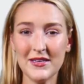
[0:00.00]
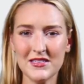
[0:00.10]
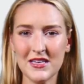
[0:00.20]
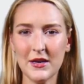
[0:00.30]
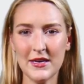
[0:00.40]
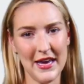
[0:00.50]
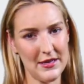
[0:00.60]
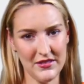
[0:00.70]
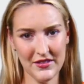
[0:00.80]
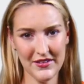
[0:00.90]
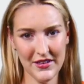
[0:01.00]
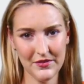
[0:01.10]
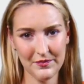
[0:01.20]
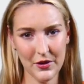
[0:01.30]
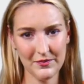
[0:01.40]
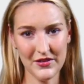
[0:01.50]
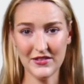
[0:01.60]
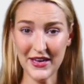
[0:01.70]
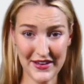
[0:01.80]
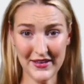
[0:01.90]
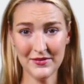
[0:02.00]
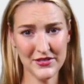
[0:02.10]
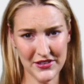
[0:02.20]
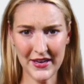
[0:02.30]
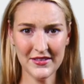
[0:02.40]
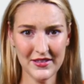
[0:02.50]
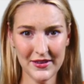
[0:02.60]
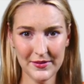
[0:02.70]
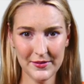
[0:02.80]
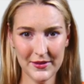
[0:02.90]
STR analysis has evolved into SNP testing,